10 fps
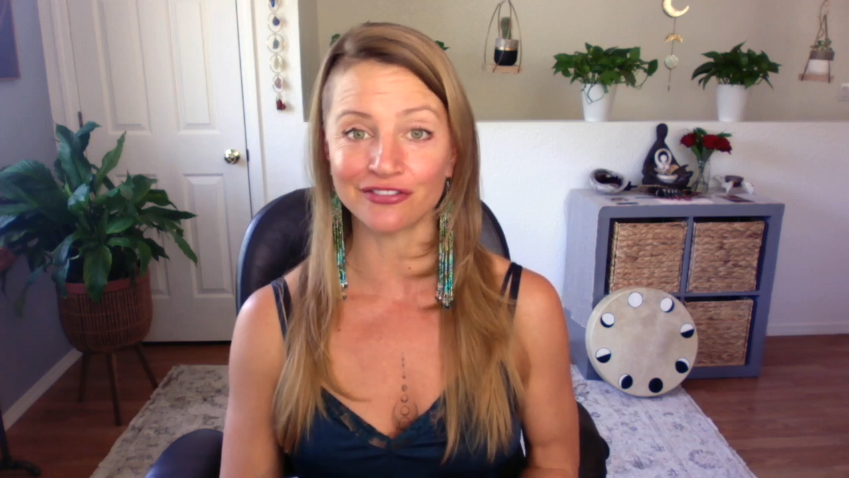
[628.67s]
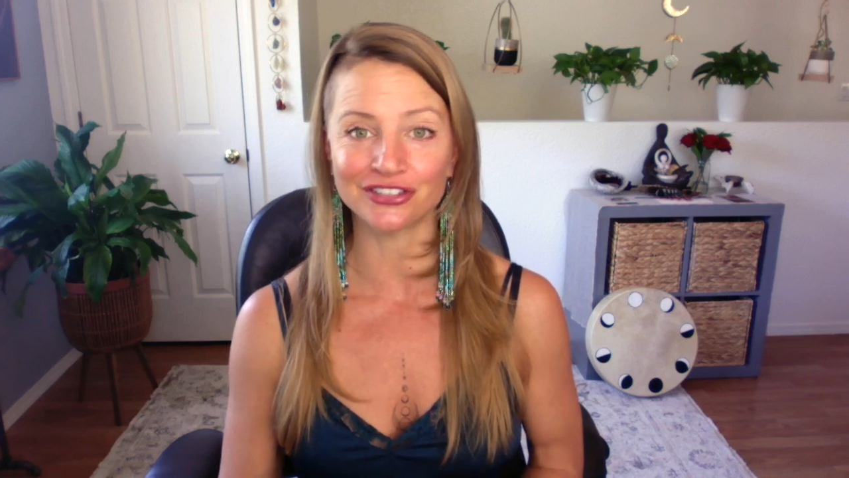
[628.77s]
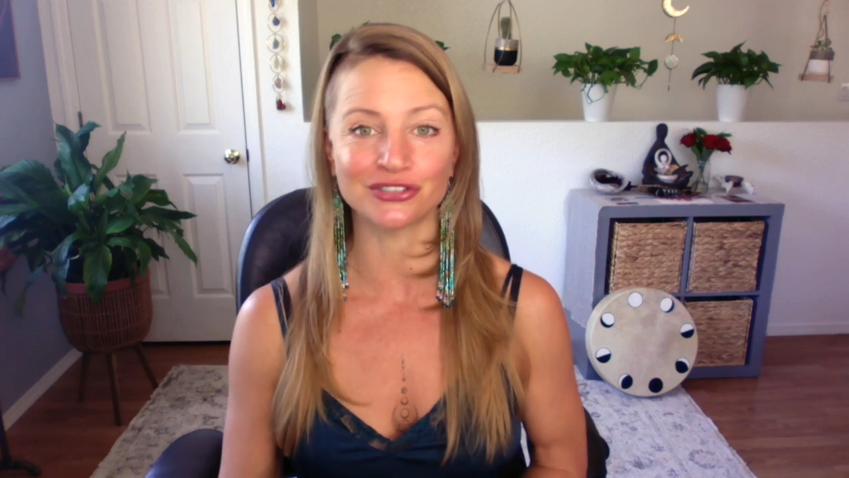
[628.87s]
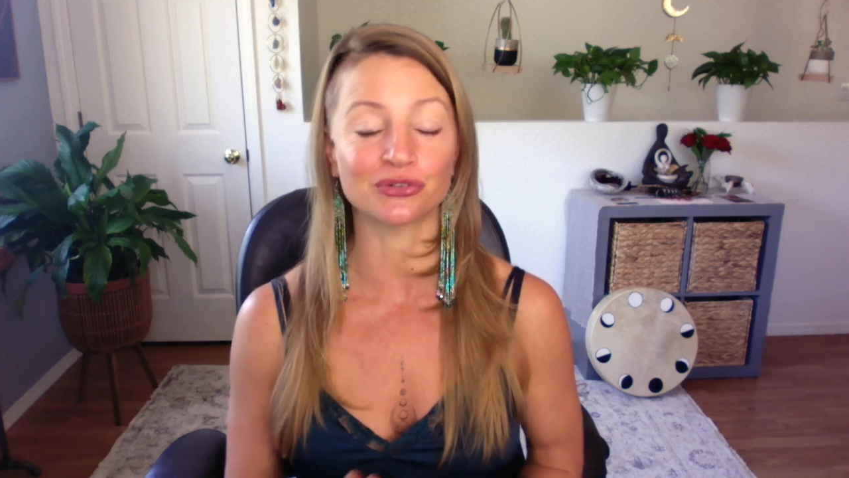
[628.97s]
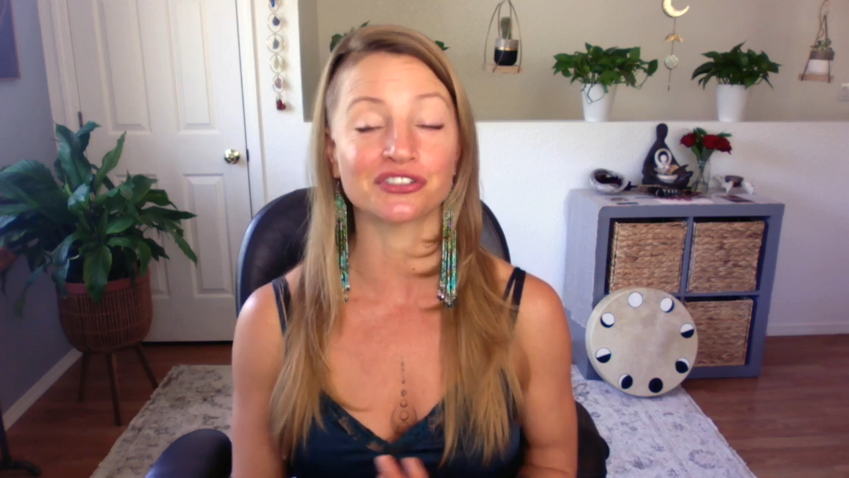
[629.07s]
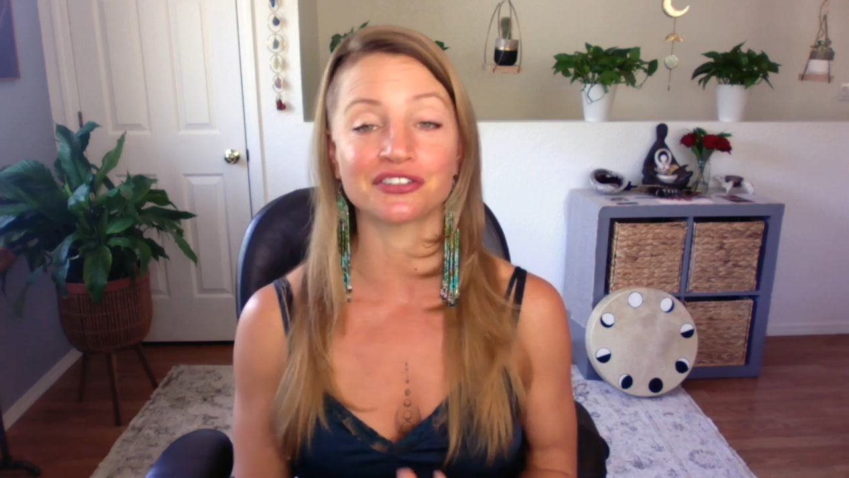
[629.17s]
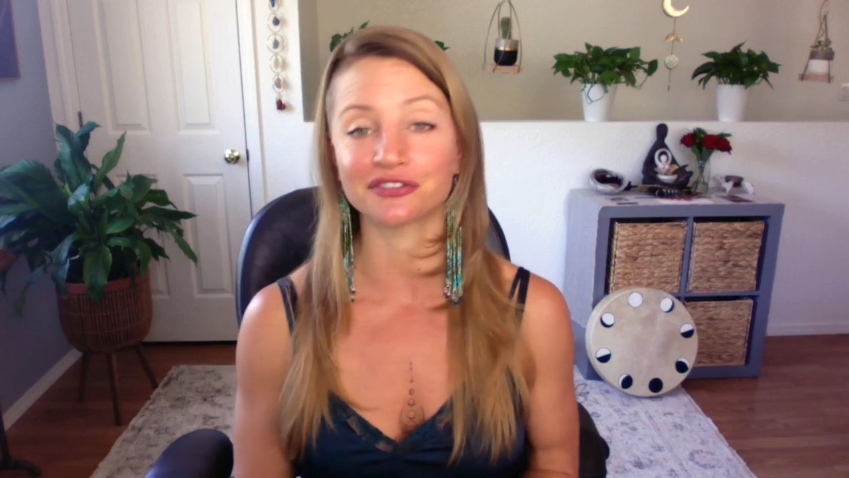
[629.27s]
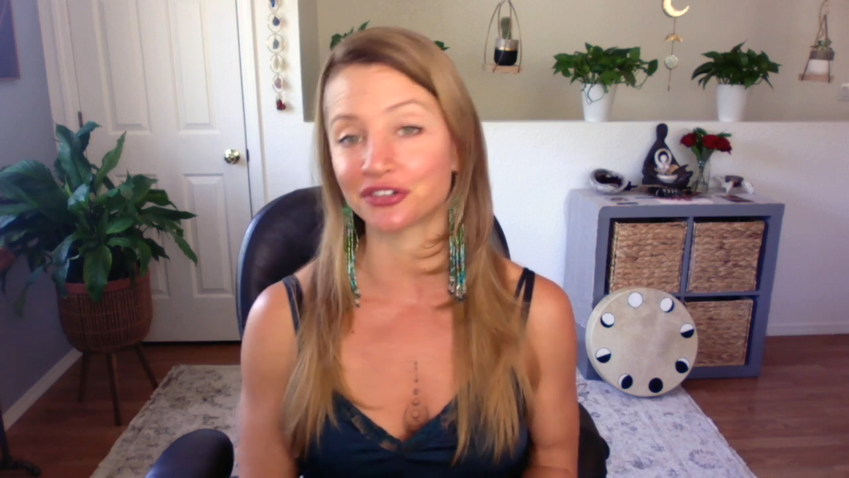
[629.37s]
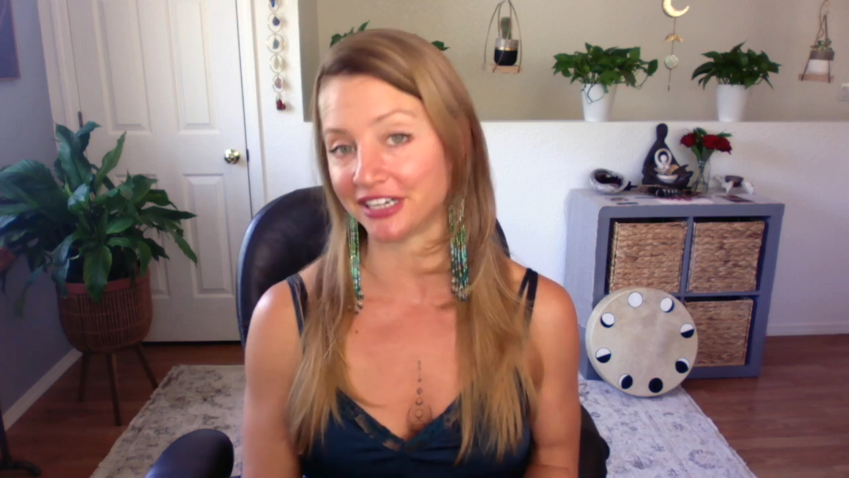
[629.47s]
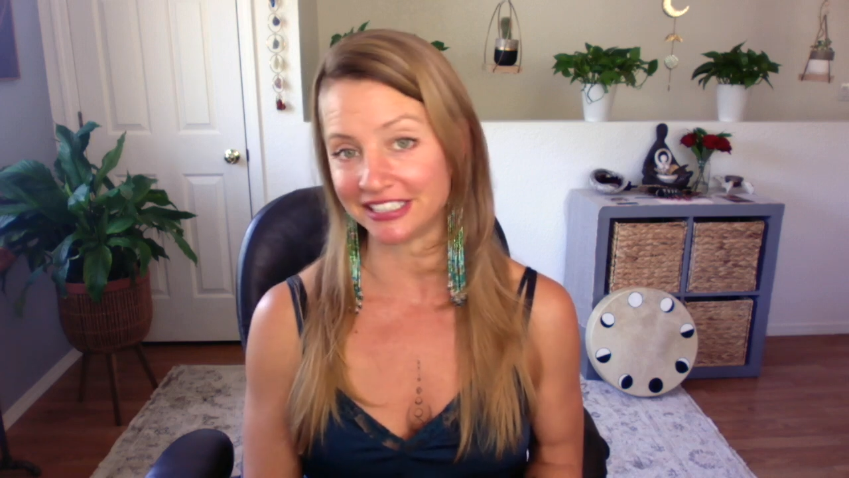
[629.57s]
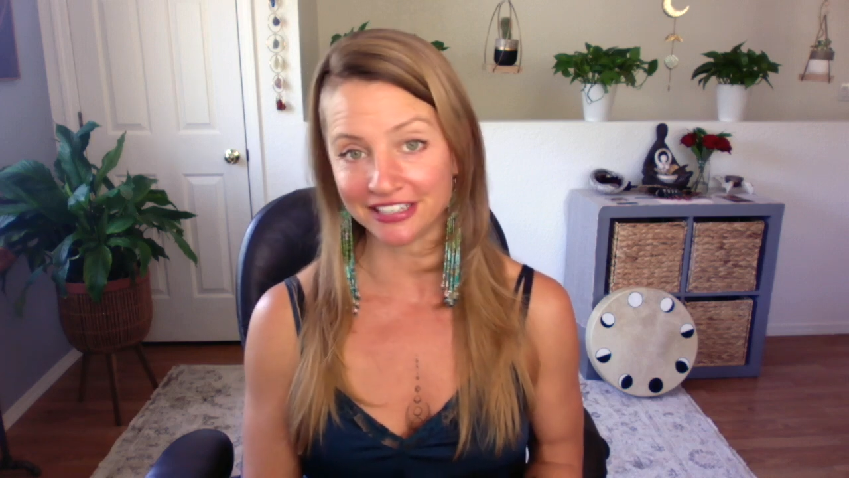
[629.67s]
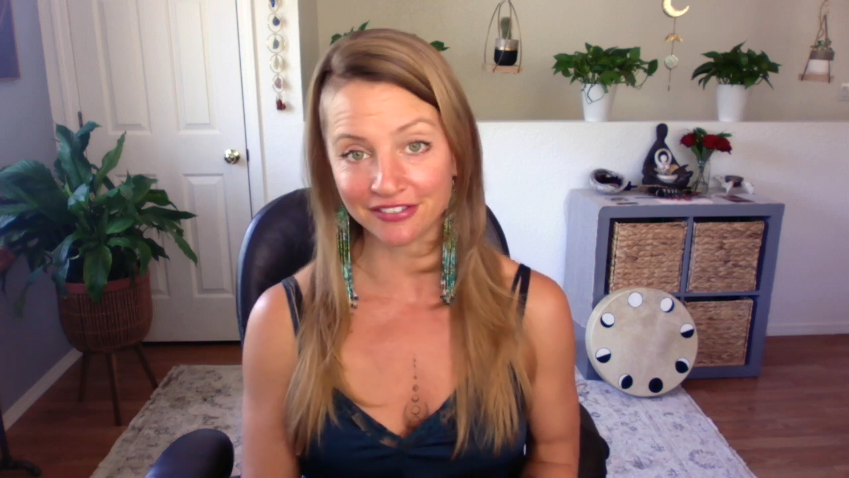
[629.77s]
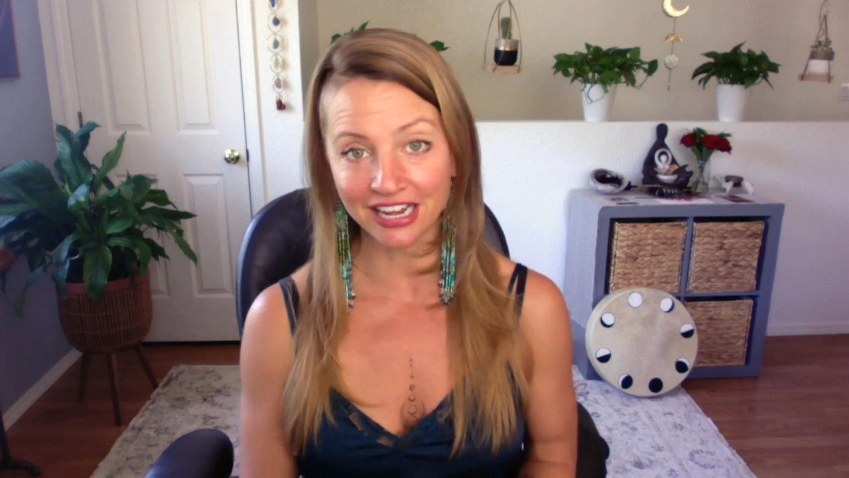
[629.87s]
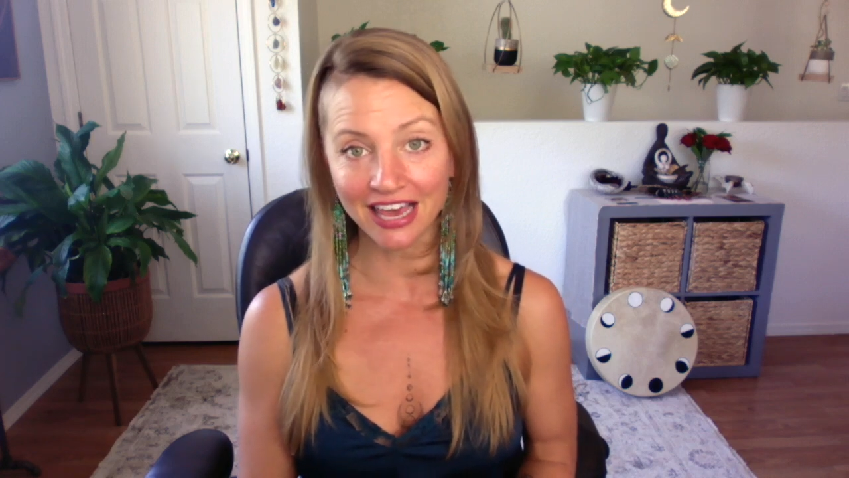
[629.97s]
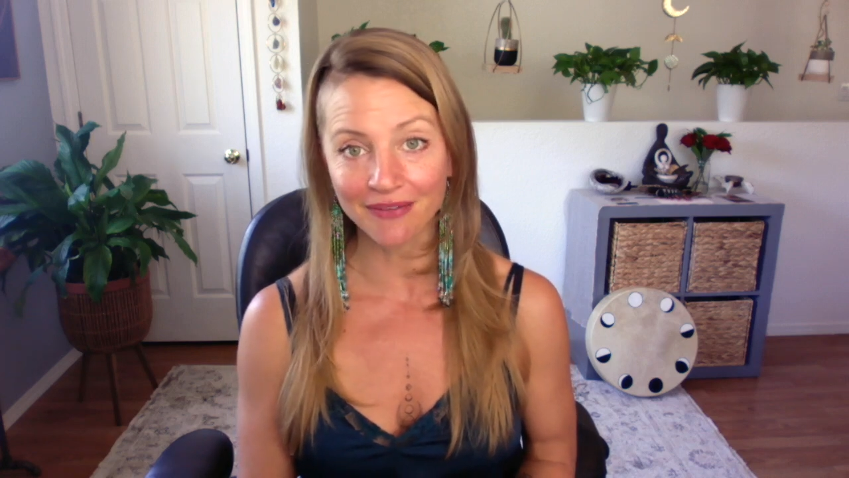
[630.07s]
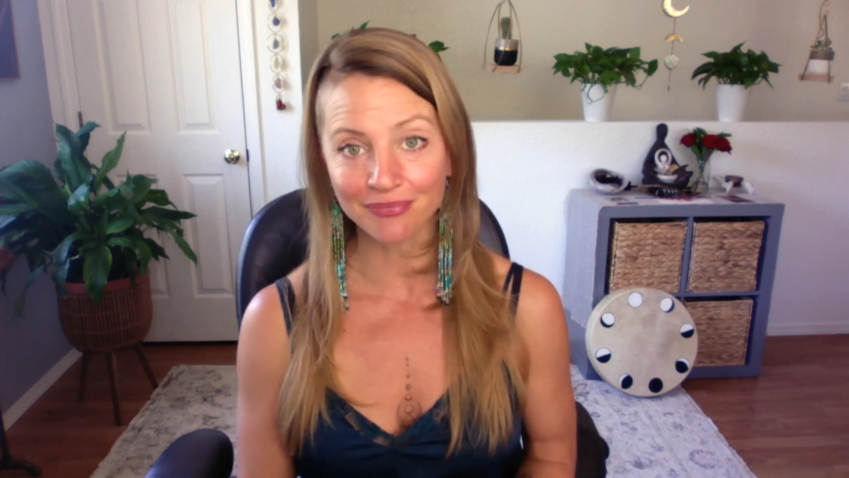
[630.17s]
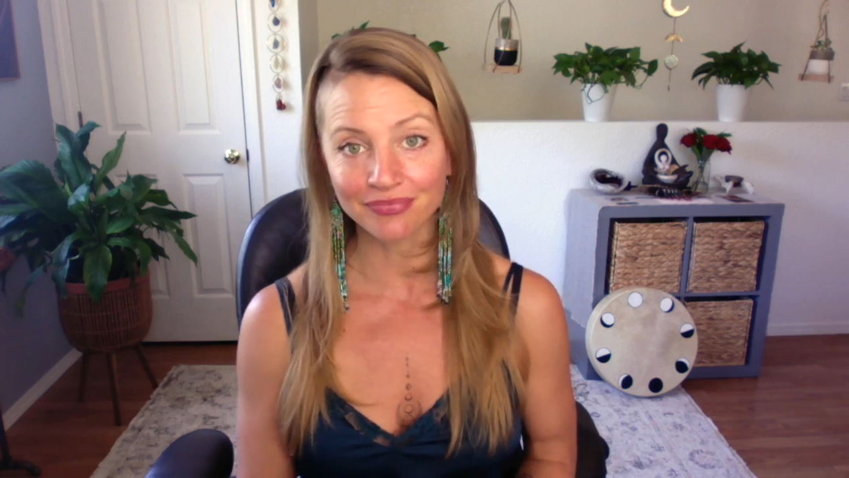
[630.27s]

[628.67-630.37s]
the source of creativity,